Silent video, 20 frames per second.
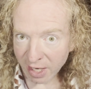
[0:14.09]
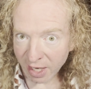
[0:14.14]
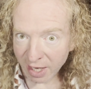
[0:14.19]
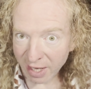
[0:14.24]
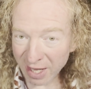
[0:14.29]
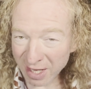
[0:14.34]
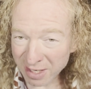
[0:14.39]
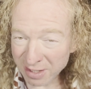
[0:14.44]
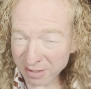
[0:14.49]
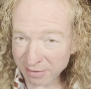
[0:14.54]

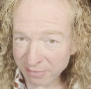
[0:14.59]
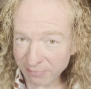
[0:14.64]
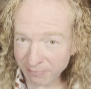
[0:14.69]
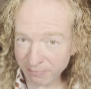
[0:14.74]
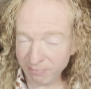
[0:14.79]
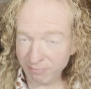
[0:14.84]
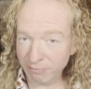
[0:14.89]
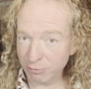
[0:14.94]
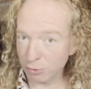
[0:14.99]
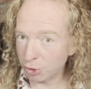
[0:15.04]
And
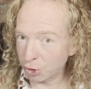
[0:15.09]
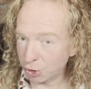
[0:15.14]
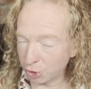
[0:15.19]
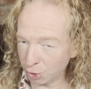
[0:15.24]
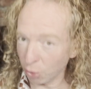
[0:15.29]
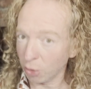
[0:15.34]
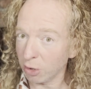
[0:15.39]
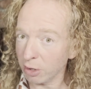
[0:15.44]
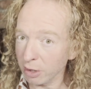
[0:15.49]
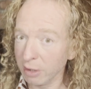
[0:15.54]

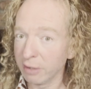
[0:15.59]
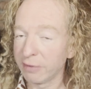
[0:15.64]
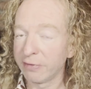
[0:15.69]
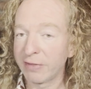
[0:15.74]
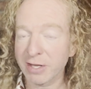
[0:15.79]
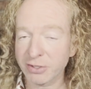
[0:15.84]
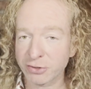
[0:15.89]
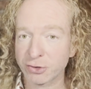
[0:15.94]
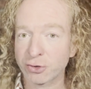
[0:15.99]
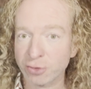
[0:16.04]
sure,
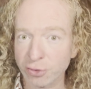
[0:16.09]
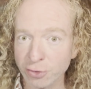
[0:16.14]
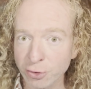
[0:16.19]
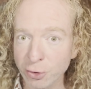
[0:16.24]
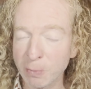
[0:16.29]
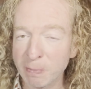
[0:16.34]
that's true.